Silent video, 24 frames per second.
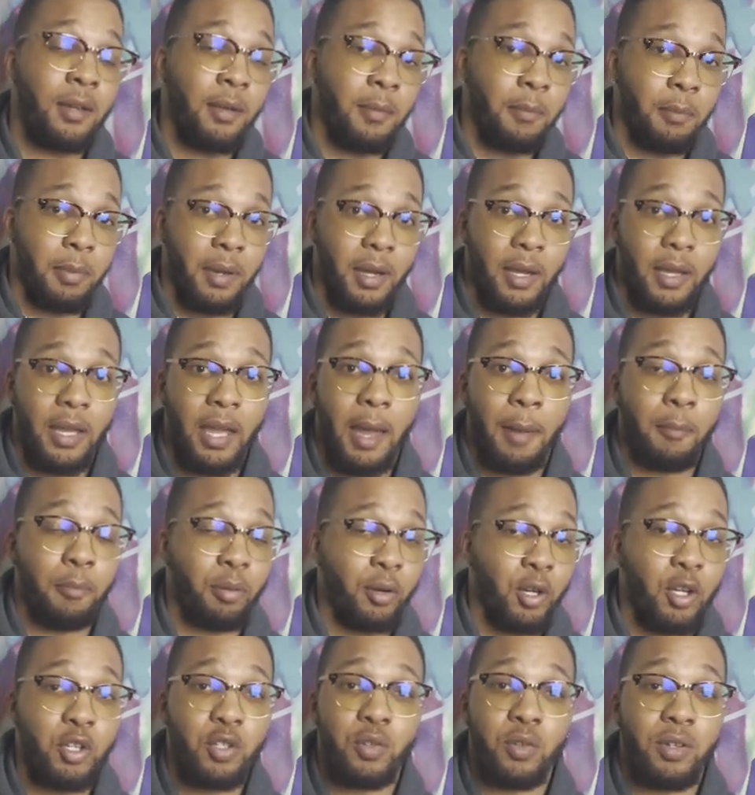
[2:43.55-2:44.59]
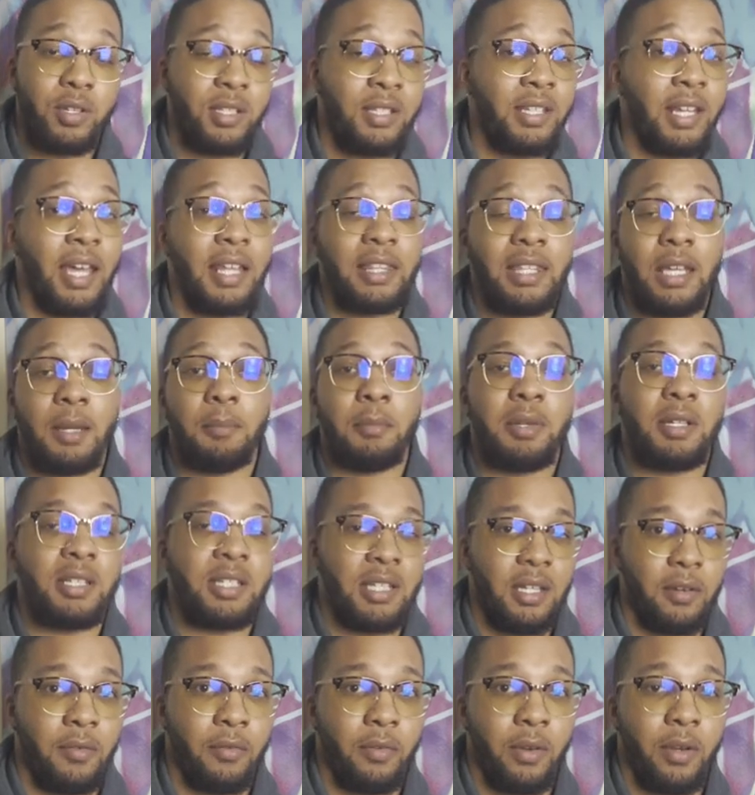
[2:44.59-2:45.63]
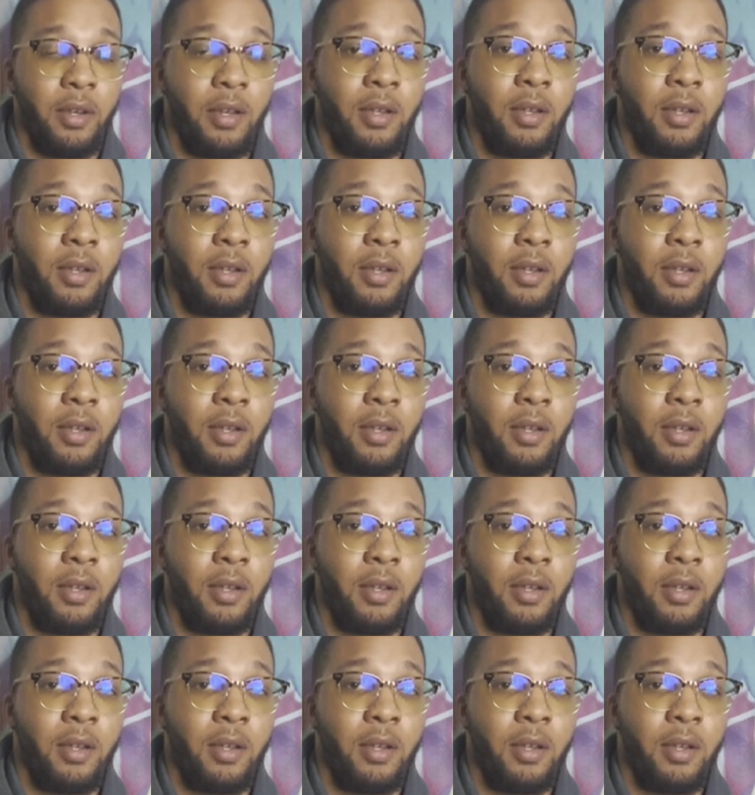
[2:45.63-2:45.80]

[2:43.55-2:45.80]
but I'm pretty sure it's not that much different.